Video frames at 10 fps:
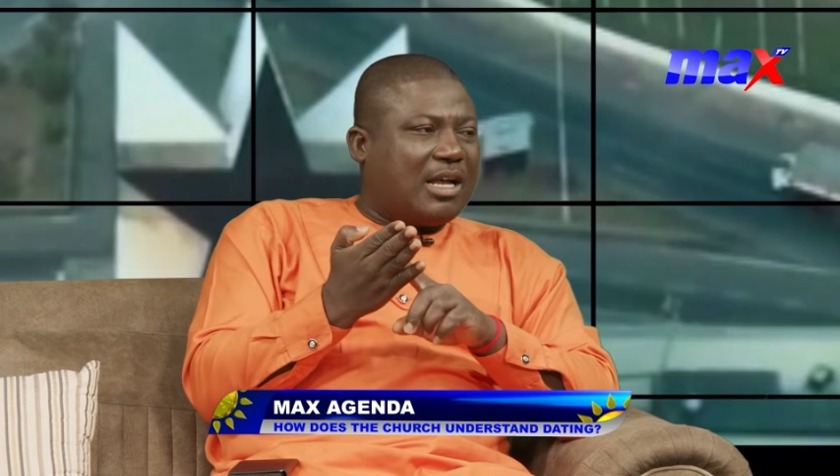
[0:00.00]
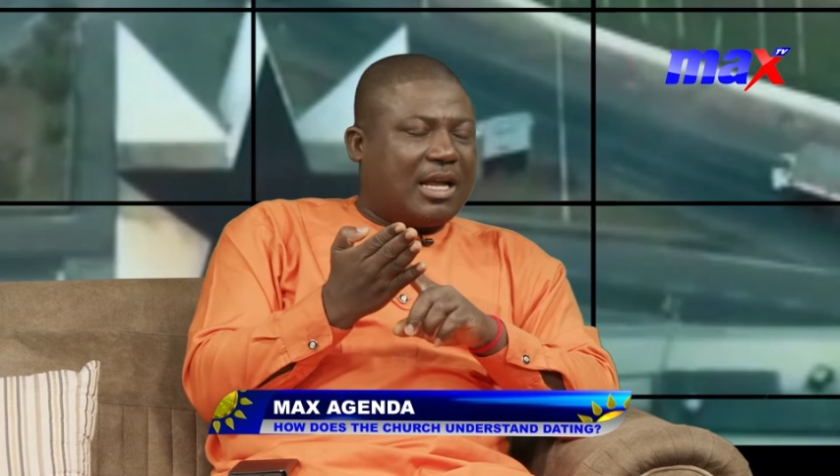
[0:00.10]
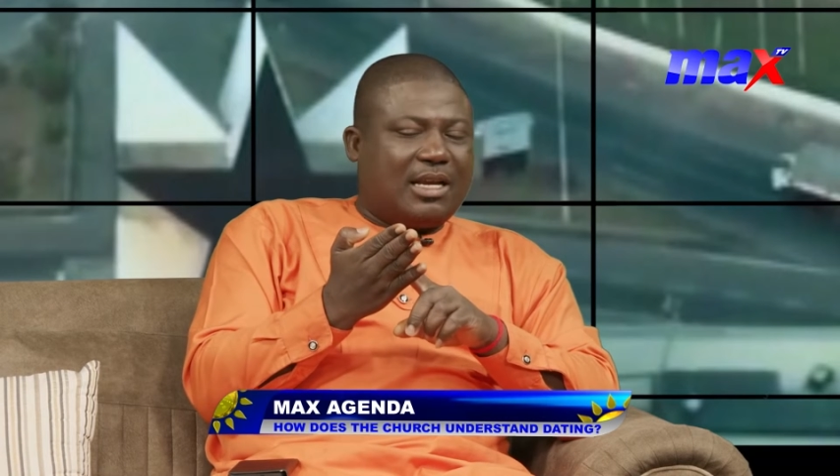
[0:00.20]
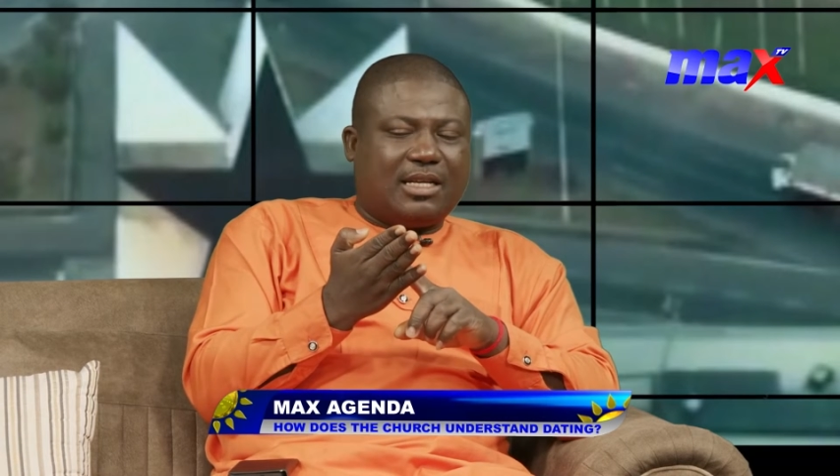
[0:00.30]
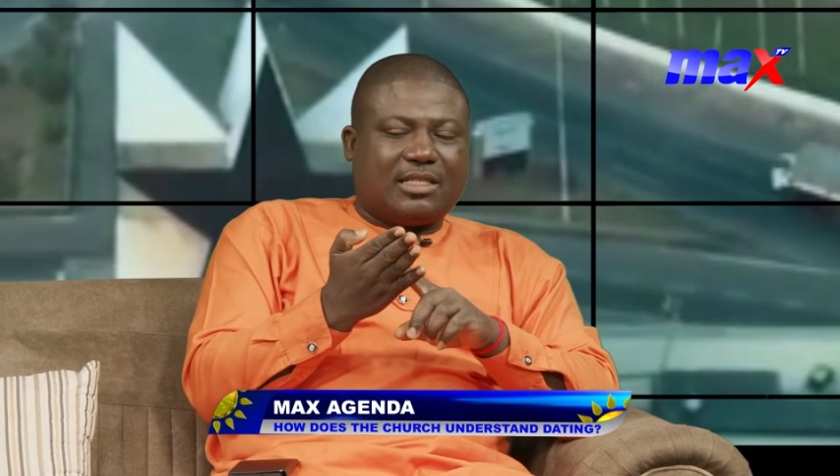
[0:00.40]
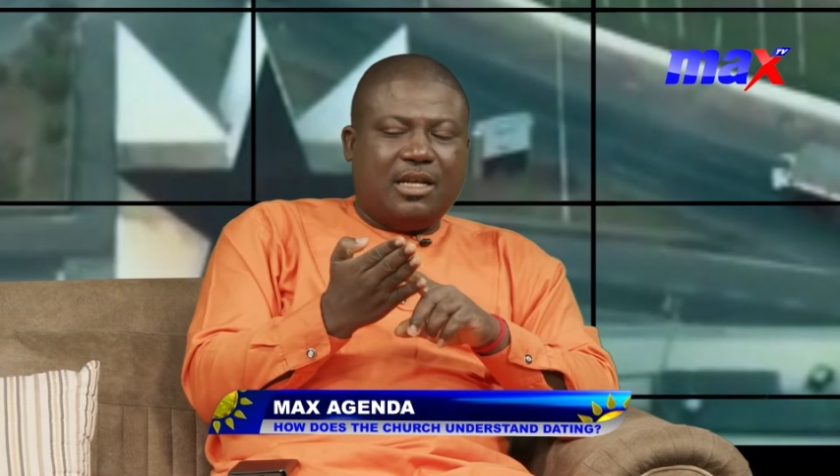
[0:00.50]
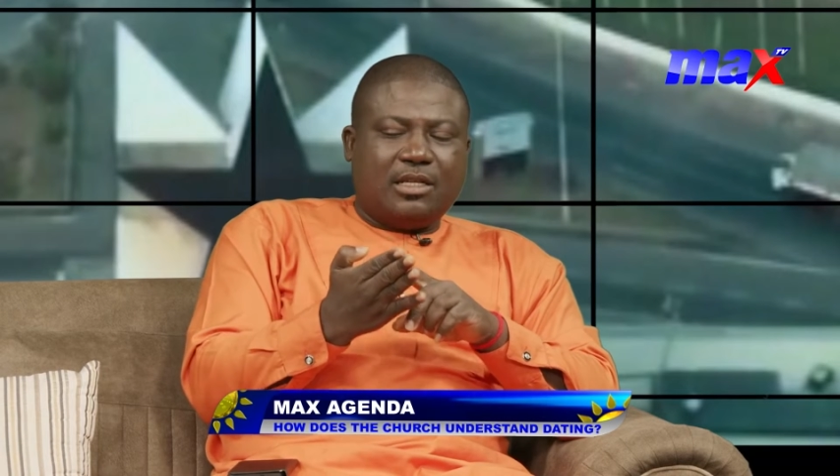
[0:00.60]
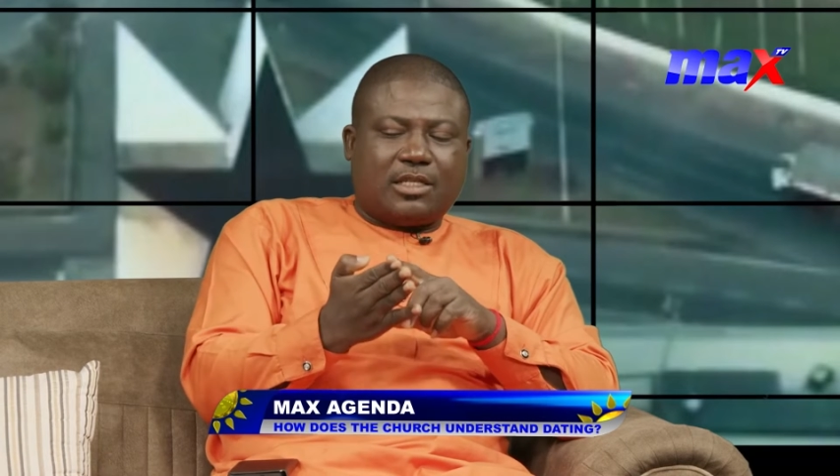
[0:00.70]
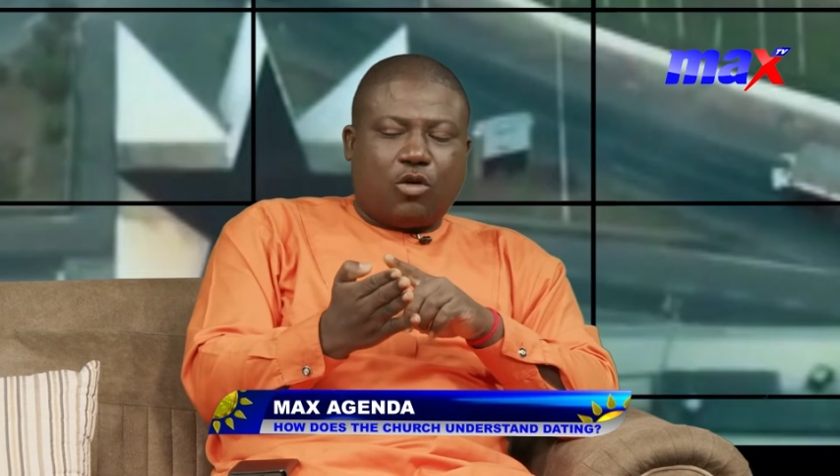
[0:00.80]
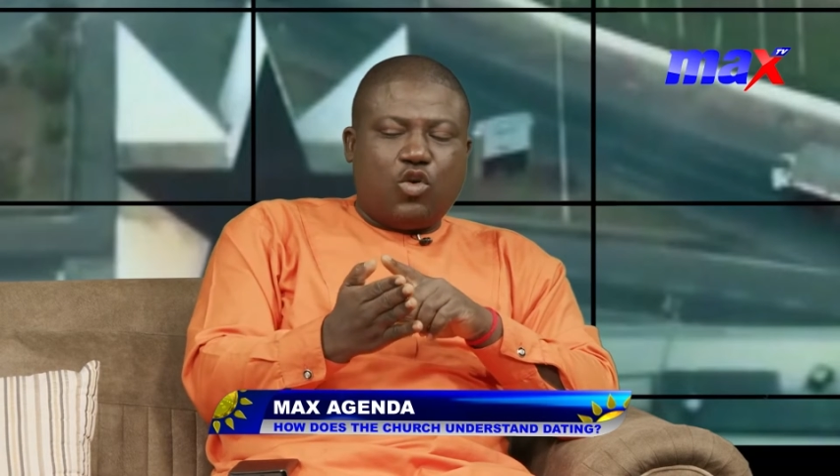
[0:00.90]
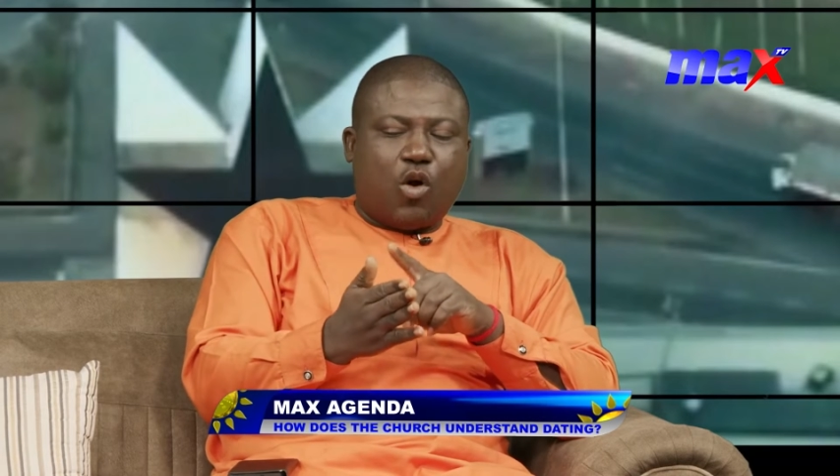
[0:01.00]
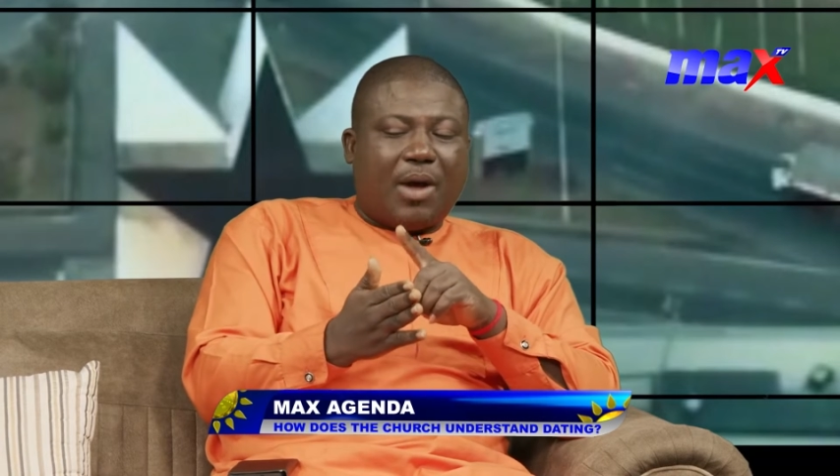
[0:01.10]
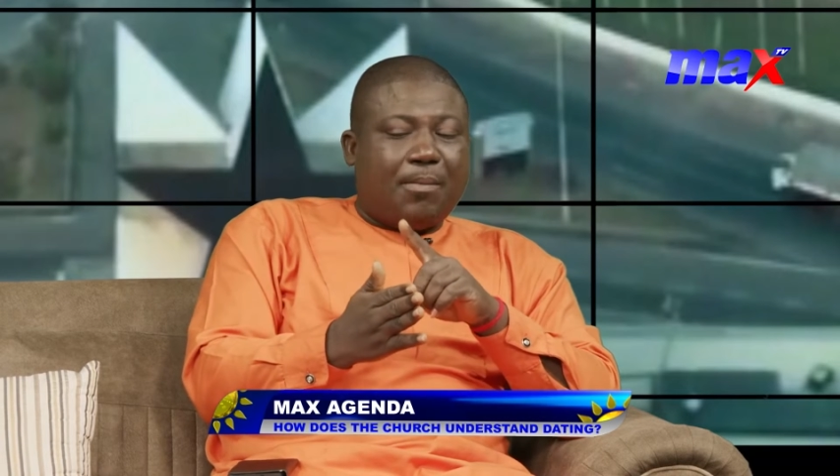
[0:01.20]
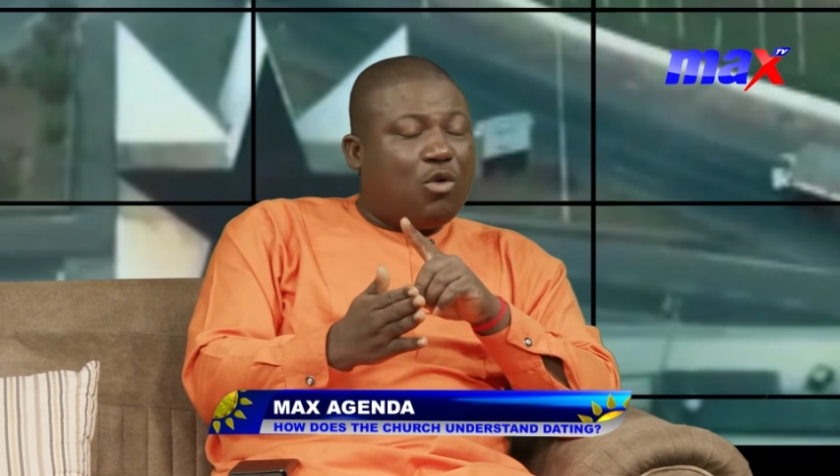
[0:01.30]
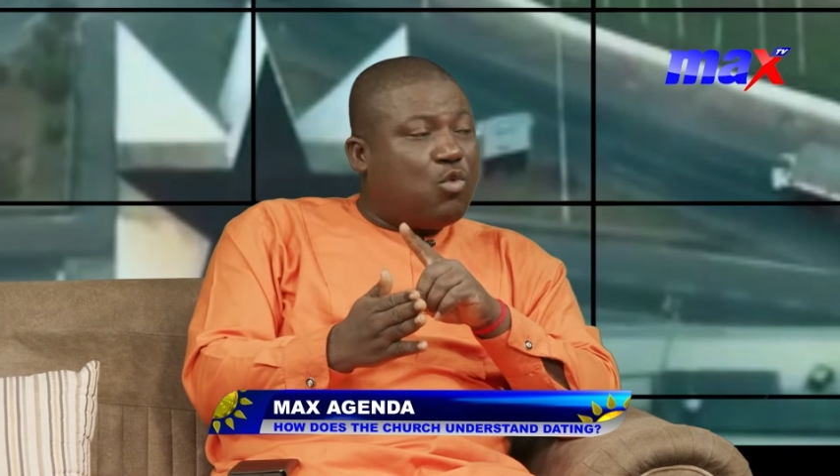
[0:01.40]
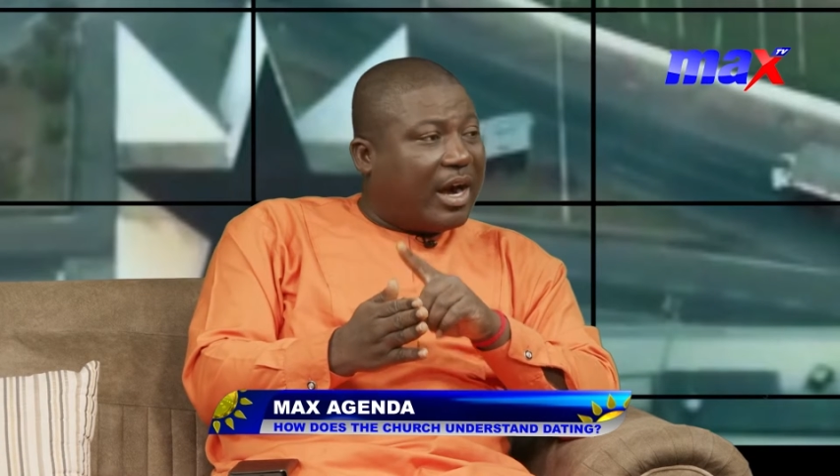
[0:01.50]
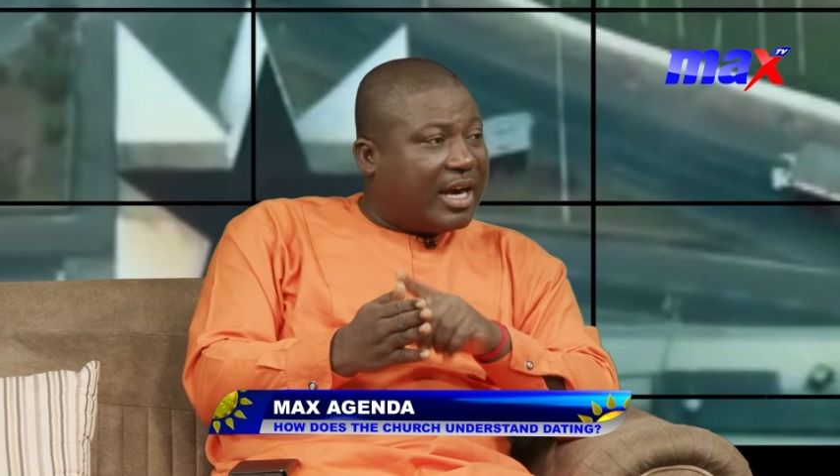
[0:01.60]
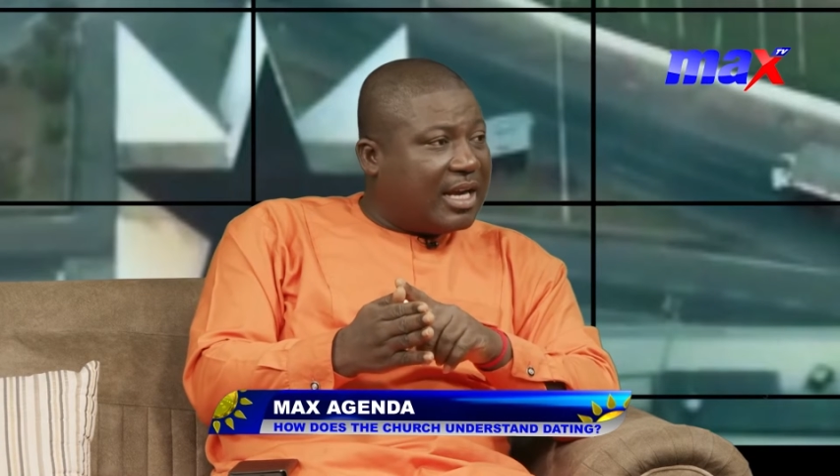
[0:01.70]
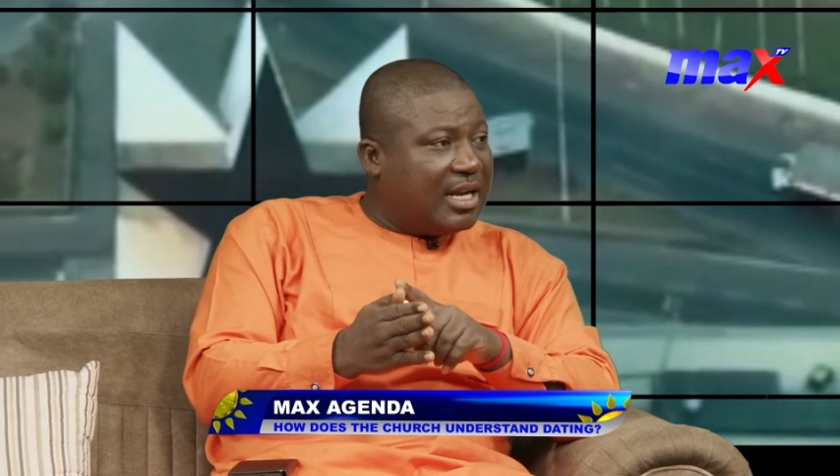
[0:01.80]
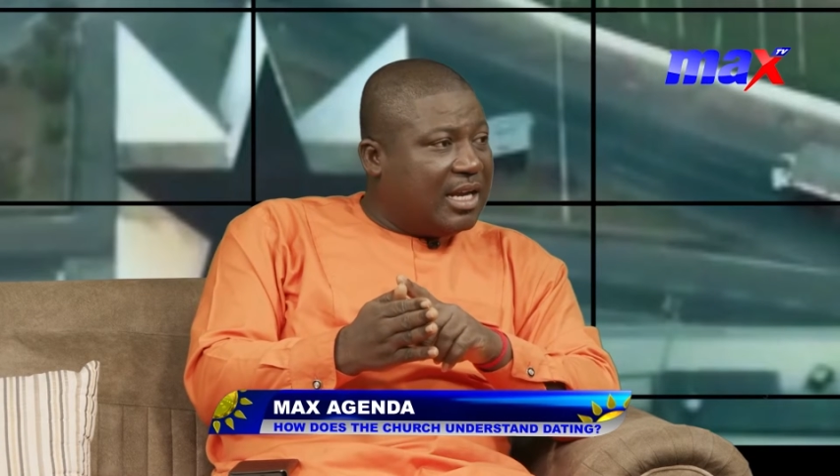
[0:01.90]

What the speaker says: unless so no Baba worry.